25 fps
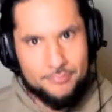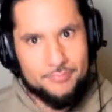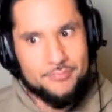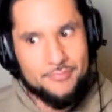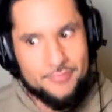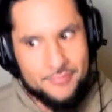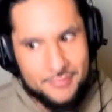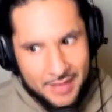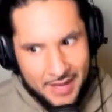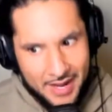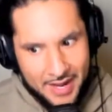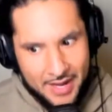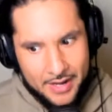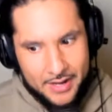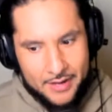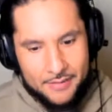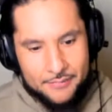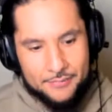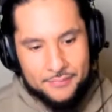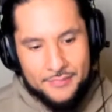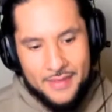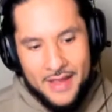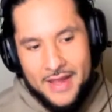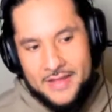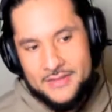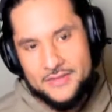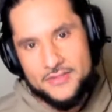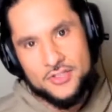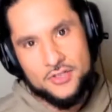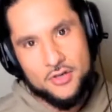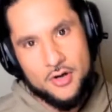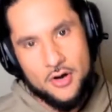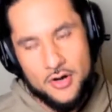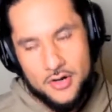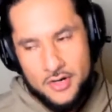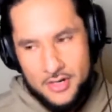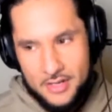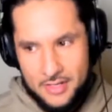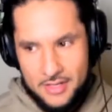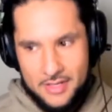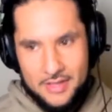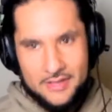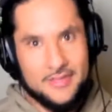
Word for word: that that started it.